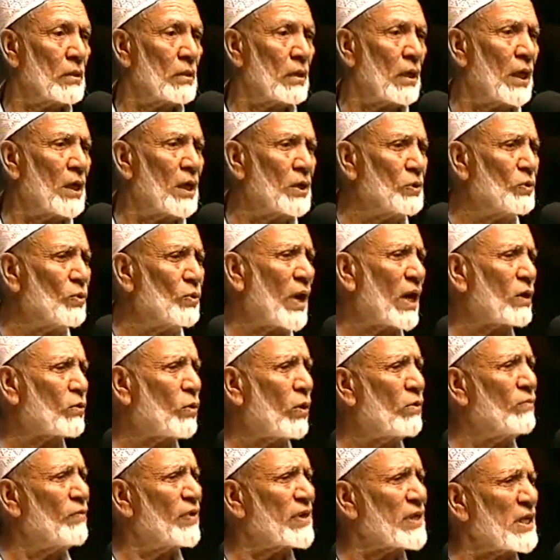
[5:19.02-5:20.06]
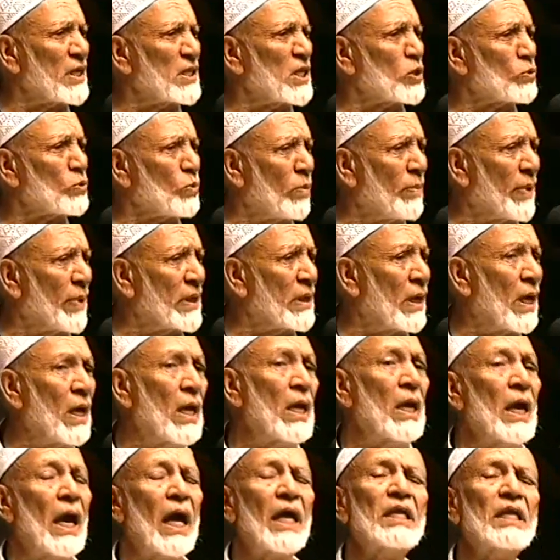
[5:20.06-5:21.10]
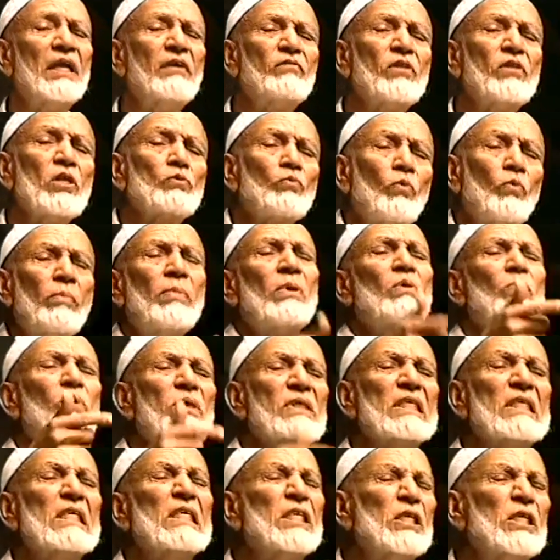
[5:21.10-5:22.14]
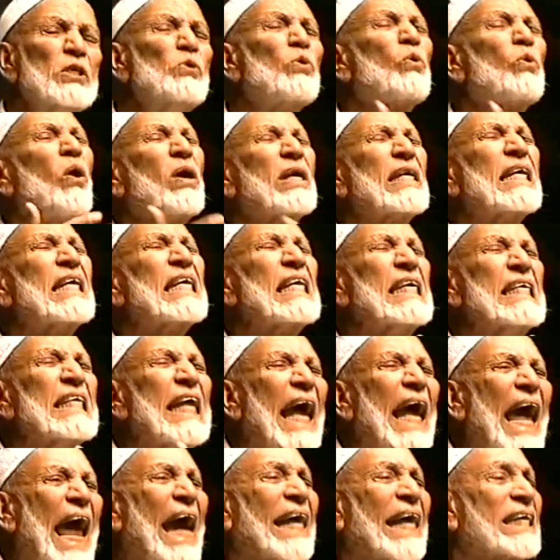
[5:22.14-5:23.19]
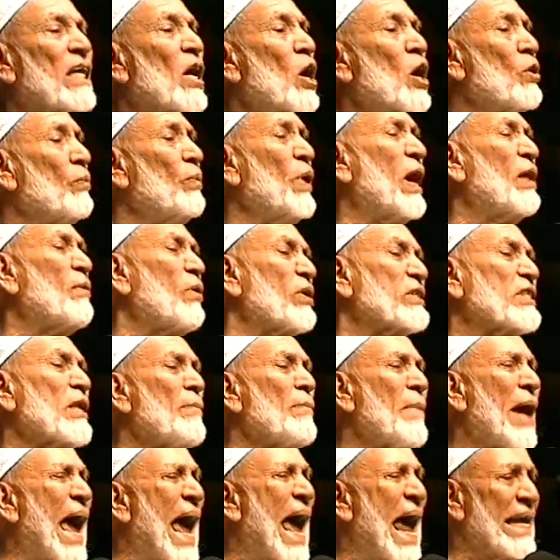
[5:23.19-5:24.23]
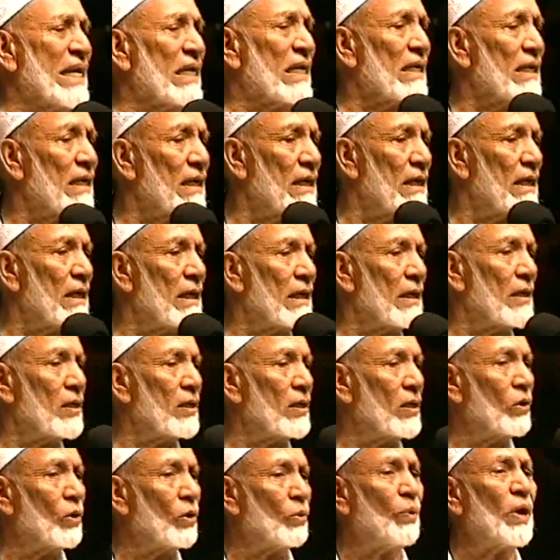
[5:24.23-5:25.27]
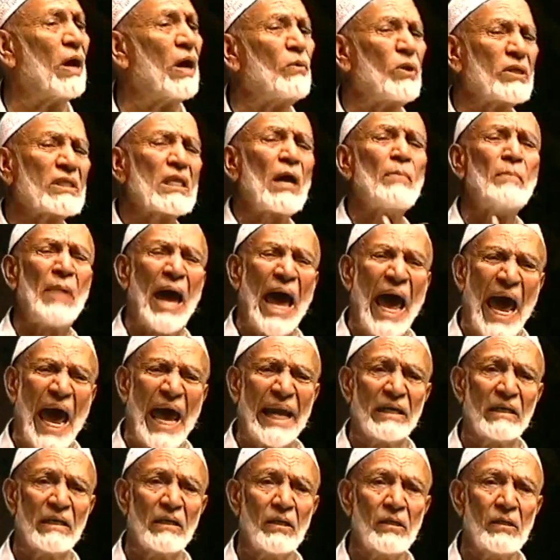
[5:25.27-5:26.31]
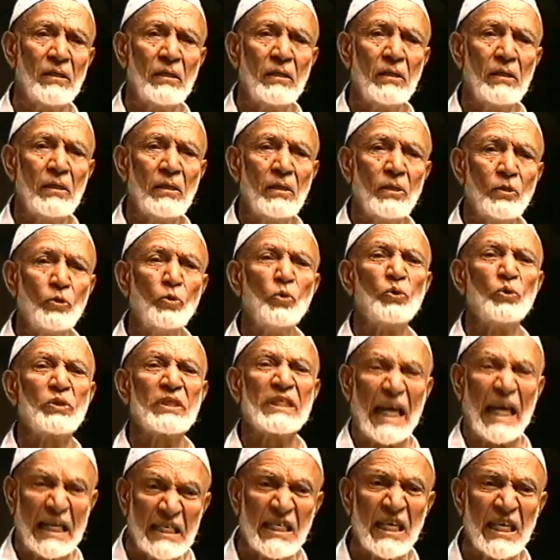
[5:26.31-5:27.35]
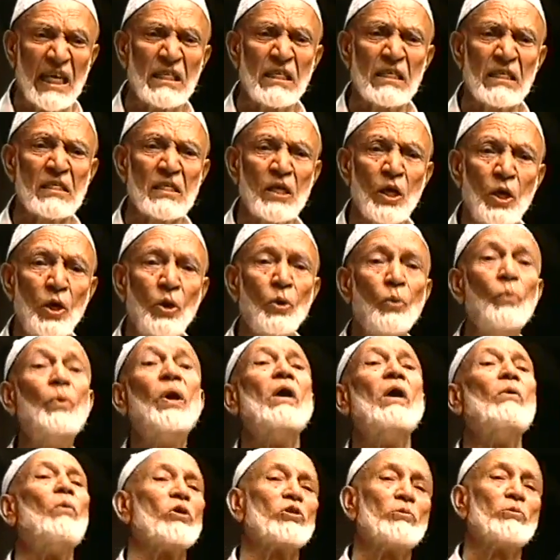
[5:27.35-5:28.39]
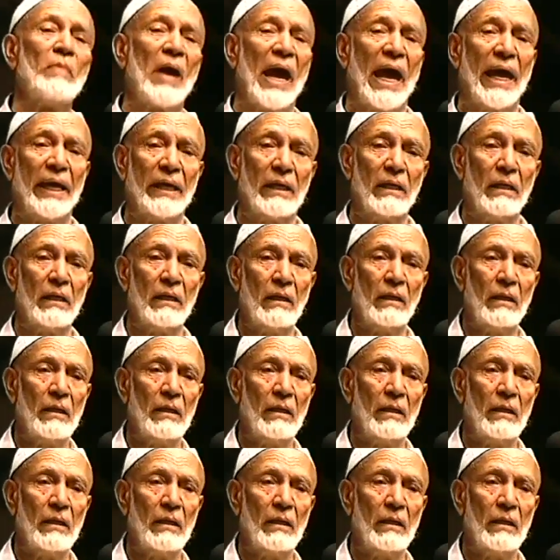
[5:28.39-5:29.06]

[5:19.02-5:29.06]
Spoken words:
And you are convicting this woman. And if this woman was guilty, you caught her in the act. Where was the man? Where was the man? You sexist, where was man?